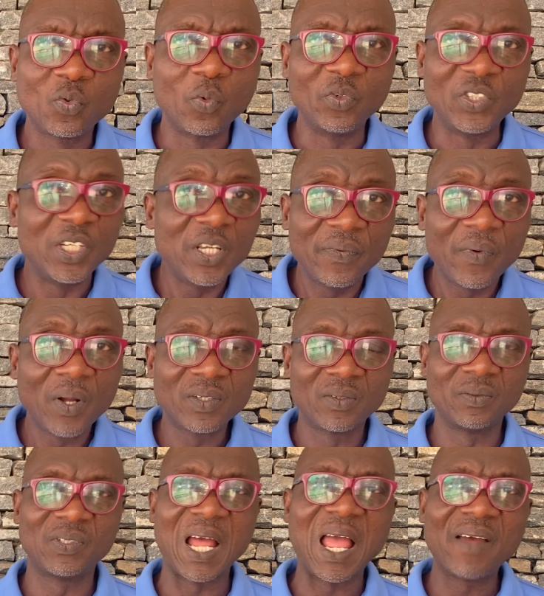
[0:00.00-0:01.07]

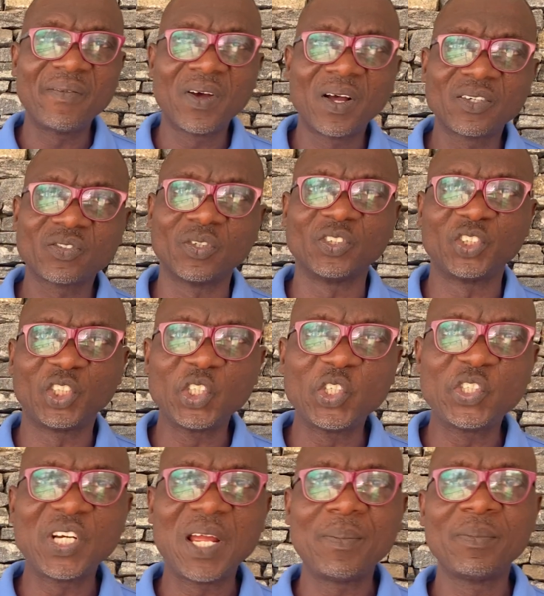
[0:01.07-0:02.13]
divorce or
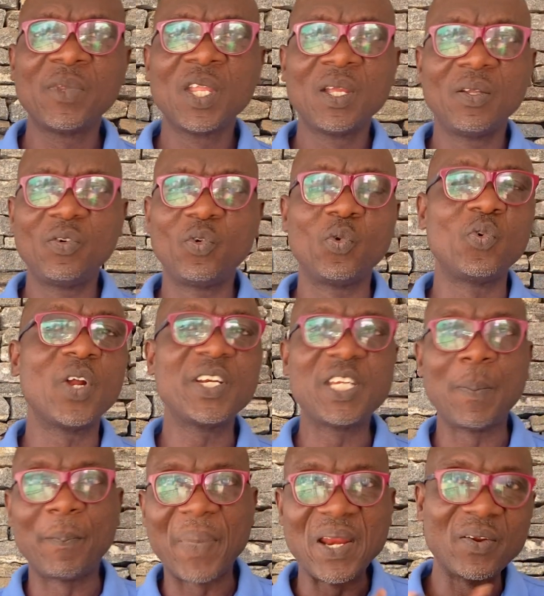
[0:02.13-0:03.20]
children do not
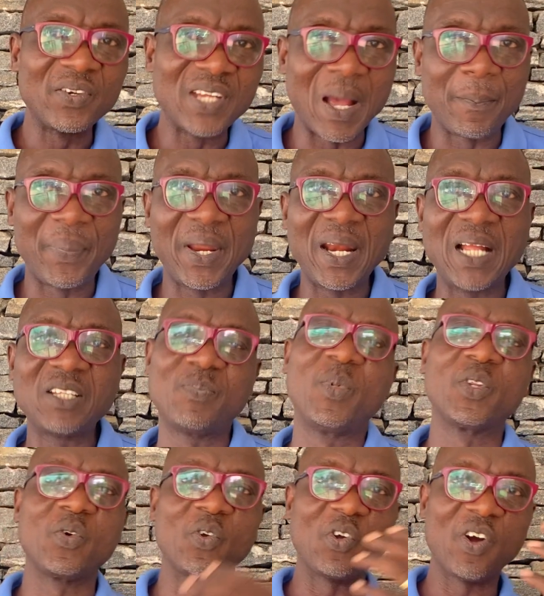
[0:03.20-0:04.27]
depend on their parents but
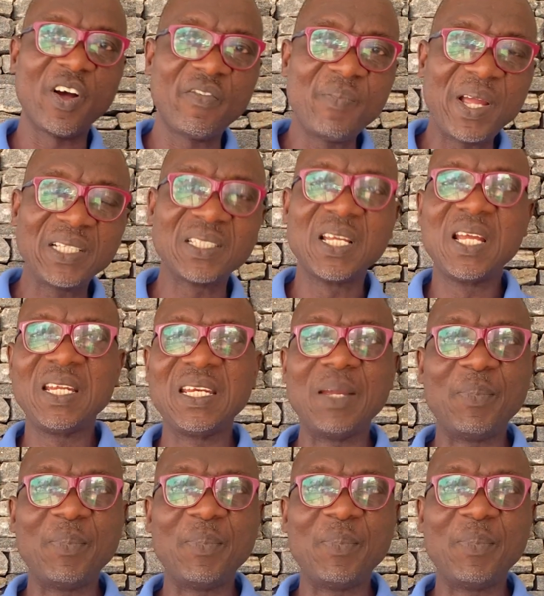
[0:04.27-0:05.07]
on government. They